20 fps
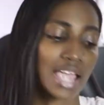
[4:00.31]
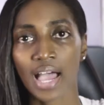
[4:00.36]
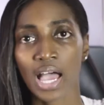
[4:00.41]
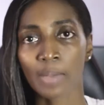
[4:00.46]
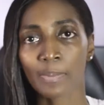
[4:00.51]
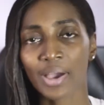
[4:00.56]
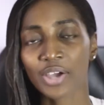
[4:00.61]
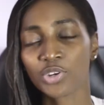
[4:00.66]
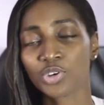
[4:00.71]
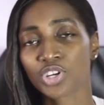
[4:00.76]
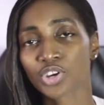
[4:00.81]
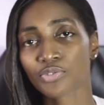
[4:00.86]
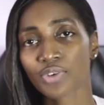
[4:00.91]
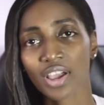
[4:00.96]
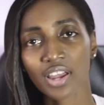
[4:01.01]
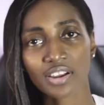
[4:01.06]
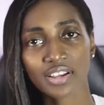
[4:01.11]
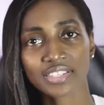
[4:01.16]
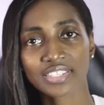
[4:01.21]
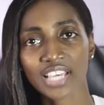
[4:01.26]
and by doing a
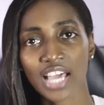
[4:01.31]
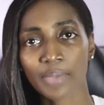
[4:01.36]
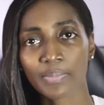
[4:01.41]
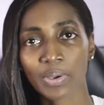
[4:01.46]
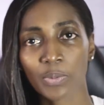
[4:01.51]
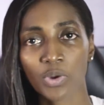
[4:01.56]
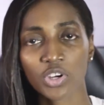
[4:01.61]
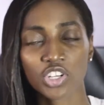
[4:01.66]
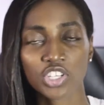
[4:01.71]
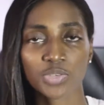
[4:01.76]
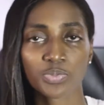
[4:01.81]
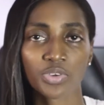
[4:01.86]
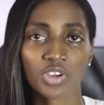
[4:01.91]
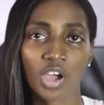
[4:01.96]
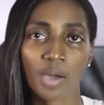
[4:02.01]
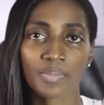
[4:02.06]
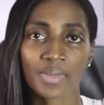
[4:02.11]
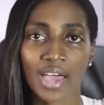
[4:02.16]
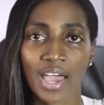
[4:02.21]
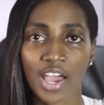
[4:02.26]
regular tap it would just
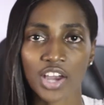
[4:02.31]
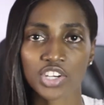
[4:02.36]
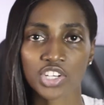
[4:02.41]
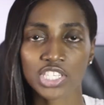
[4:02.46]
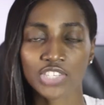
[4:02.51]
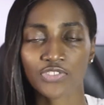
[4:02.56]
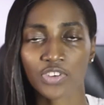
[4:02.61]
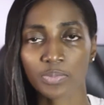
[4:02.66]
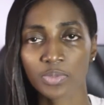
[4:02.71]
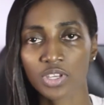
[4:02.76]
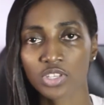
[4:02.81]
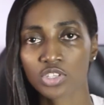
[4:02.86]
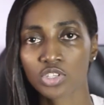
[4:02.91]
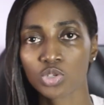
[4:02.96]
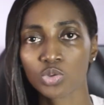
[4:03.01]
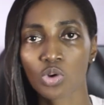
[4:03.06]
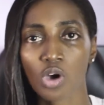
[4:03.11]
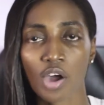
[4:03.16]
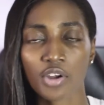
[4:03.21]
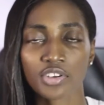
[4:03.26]
bring up the actions for me to
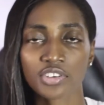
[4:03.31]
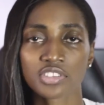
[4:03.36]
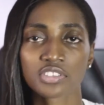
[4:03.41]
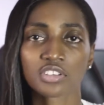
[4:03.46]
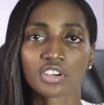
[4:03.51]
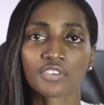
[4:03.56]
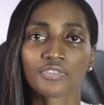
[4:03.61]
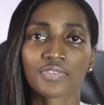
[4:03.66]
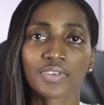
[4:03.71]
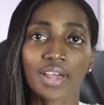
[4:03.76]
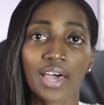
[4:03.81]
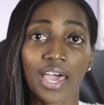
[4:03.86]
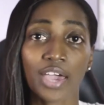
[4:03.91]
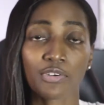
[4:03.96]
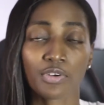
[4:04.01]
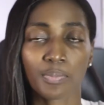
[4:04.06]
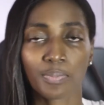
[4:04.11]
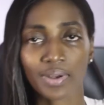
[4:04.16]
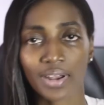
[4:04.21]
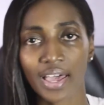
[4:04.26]
do other stuff
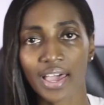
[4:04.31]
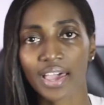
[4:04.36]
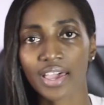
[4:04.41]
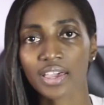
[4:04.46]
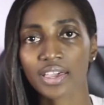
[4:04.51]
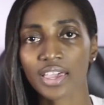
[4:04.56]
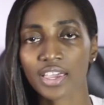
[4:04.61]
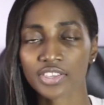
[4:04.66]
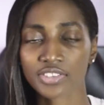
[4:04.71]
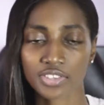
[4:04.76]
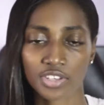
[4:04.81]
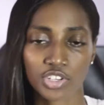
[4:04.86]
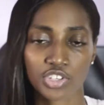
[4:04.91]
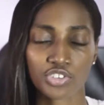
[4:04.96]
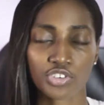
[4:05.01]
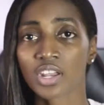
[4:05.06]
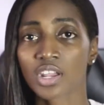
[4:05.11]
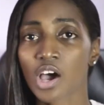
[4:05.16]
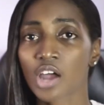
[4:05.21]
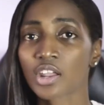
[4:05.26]
like reply
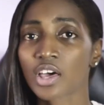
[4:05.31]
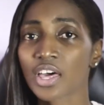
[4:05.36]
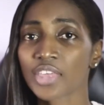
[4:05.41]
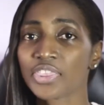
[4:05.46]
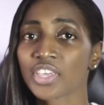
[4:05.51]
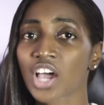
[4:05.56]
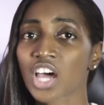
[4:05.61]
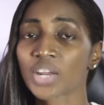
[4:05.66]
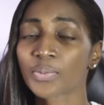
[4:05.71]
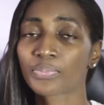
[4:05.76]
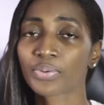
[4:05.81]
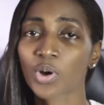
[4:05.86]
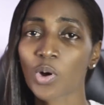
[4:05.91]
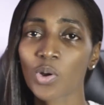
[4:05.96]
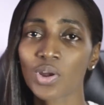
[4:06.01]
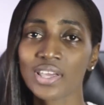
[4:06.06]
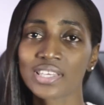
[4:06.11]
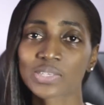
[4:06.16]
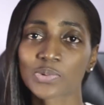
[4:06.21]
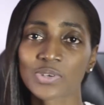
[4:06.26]
etc another thing on the pro
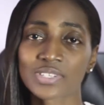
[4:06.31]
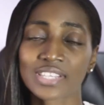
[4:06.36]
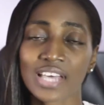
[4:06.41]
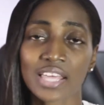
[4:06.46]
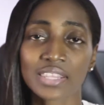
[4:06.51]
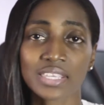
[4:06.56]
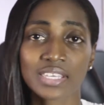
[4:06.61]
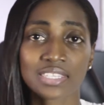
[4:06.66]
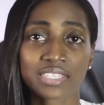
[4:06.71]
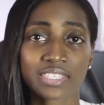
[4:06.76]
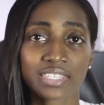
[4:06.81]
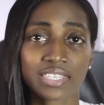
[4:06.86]
list was that this